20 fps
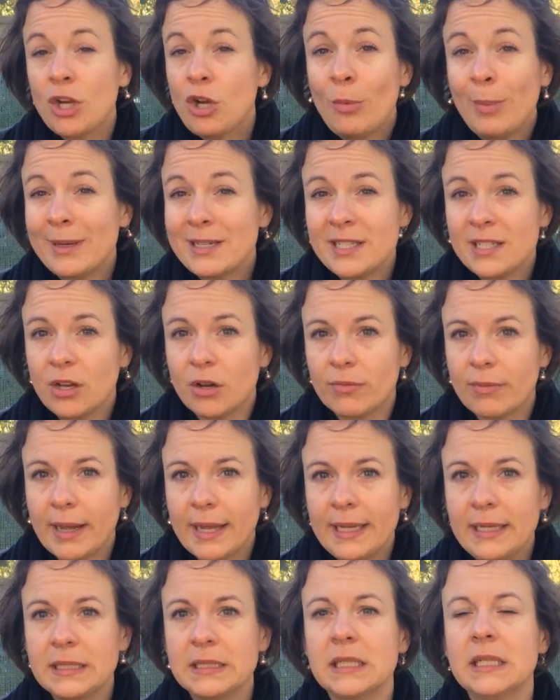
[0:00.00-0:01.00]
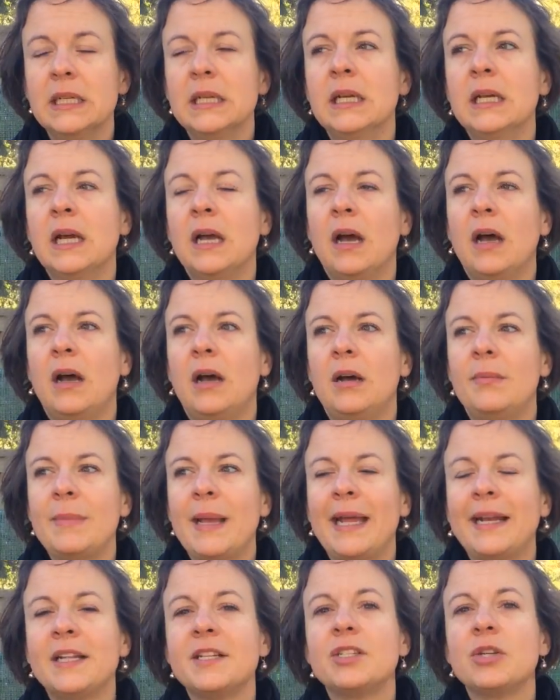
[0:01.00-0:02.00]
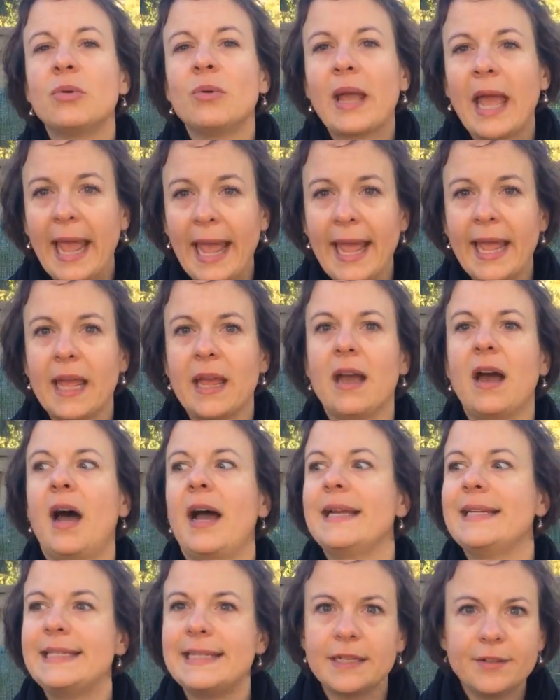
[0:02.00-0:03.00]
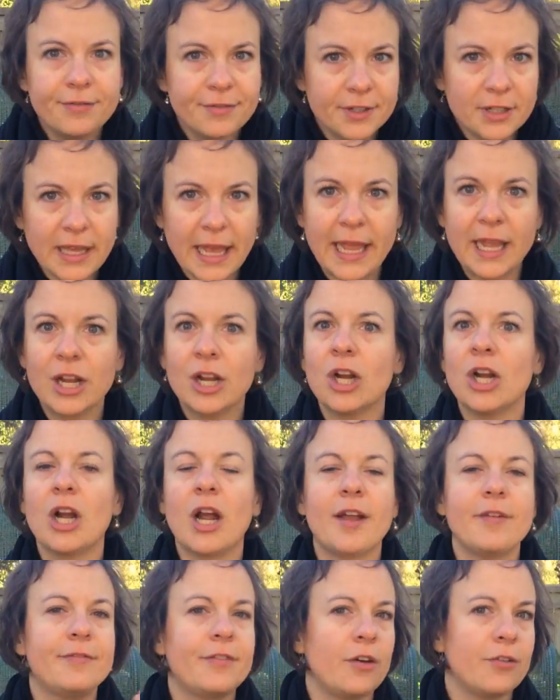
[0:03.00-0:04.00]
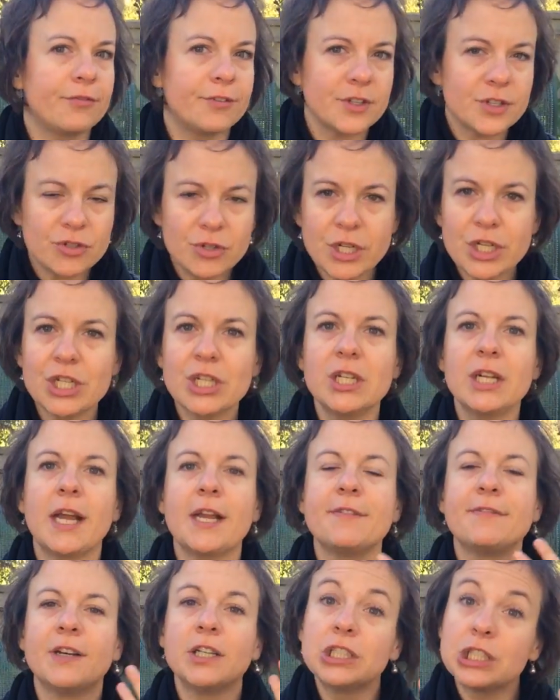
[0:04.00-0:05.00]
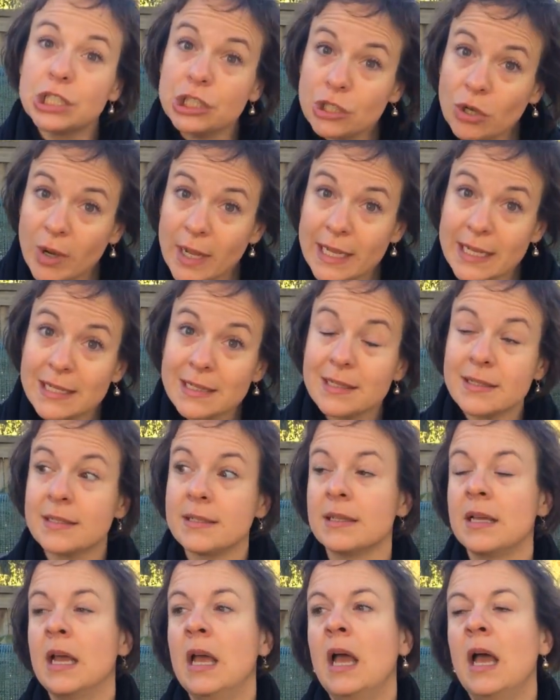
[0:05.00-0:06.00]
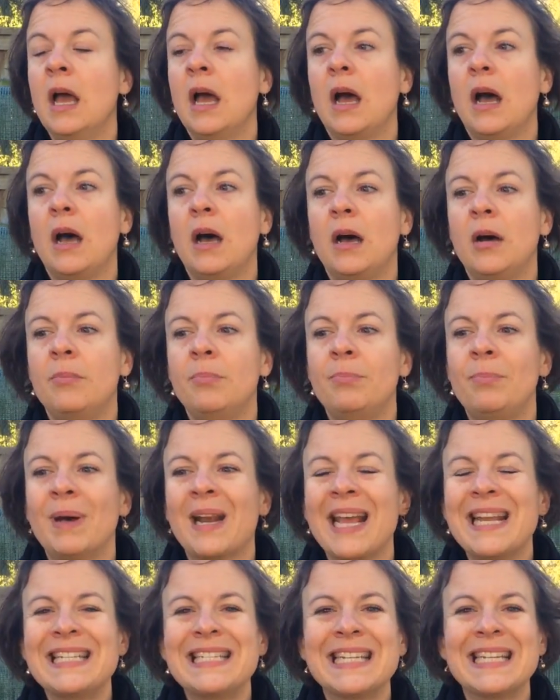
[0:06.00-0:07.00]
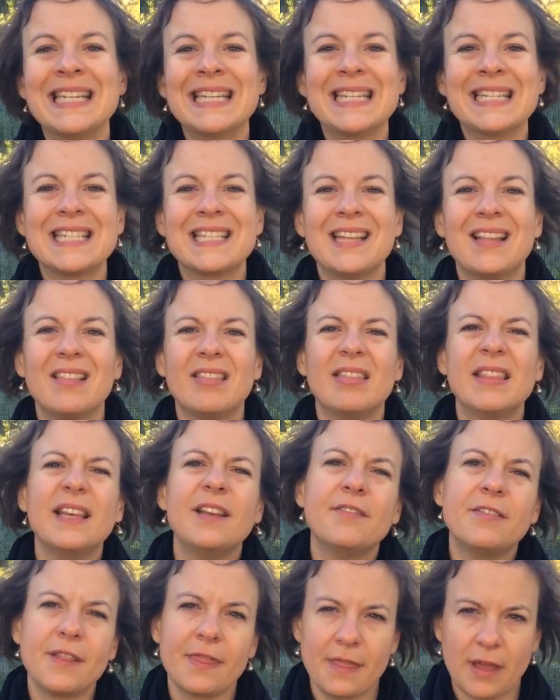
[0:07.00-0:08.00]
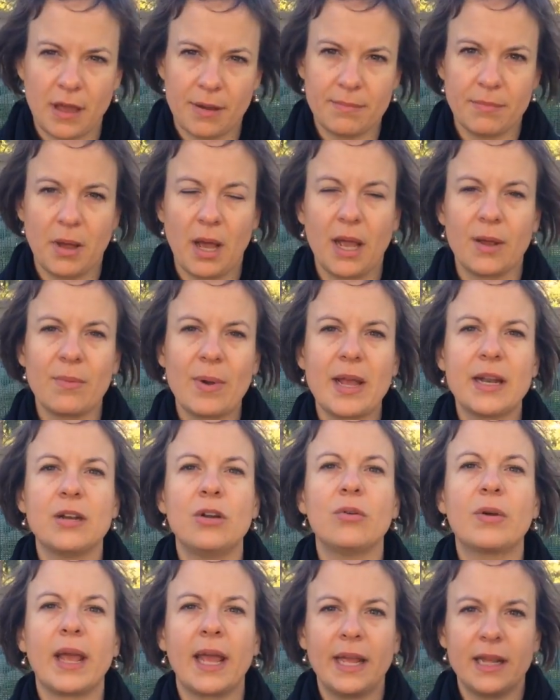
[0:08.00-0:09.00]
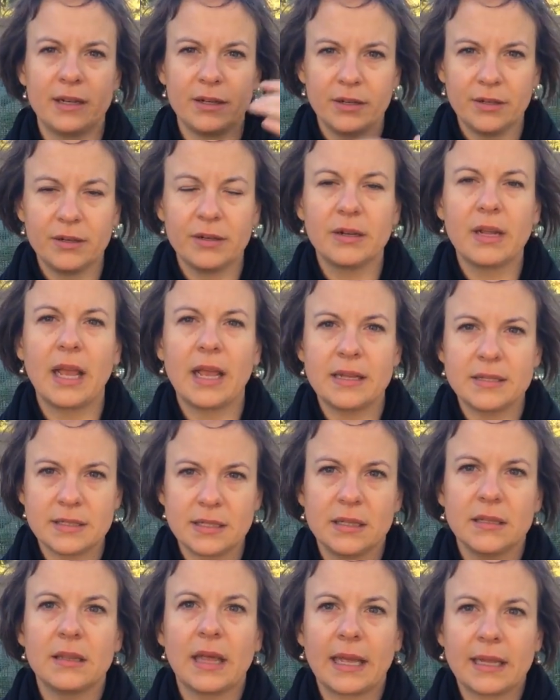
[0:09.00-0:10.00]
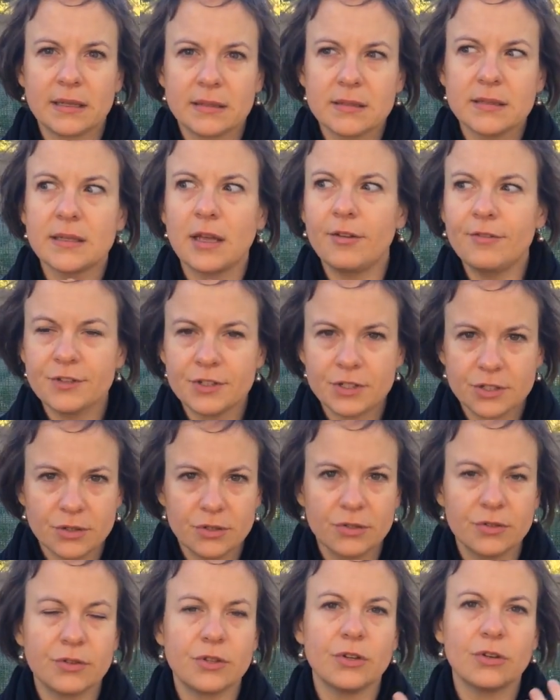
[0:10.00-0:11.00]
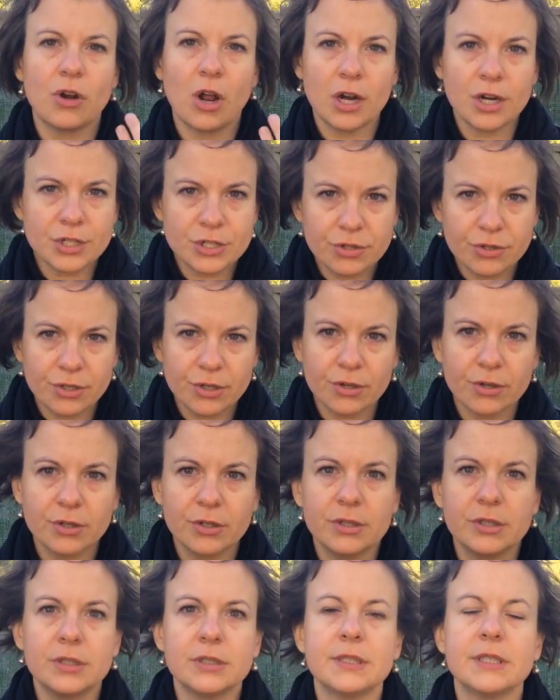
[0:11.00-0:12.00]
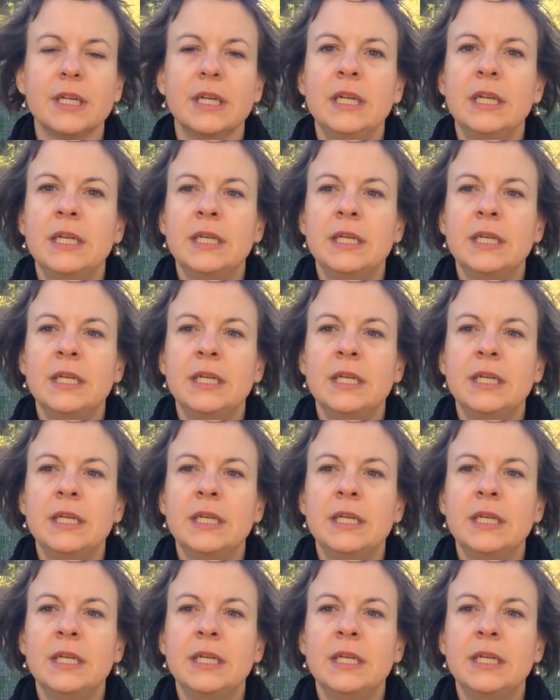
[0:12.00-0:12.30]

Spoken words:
No big deal, right? And it's okay. I did feel anger, I felt frustration, I felt annoyance, but I didn't live in them. I went, okay, Casey, like self-soothe, you're not a 2-year-old.